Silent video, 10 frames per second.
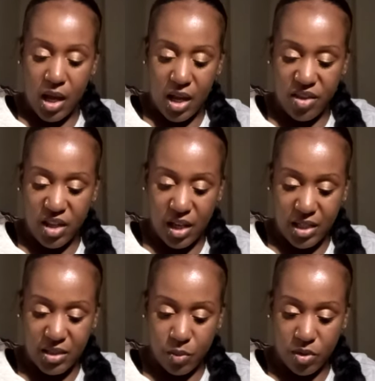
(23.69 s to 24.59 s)
I think I
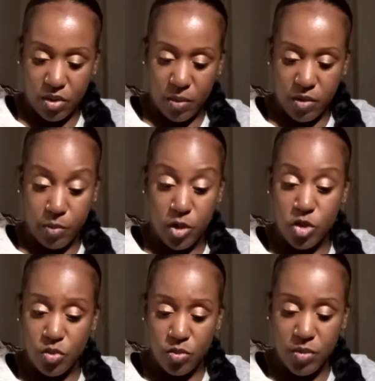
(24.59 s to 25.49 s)
got some with the
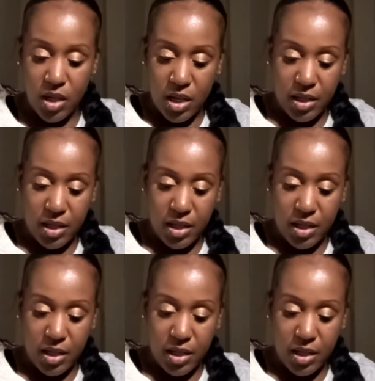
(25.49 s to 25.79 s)
mushroom.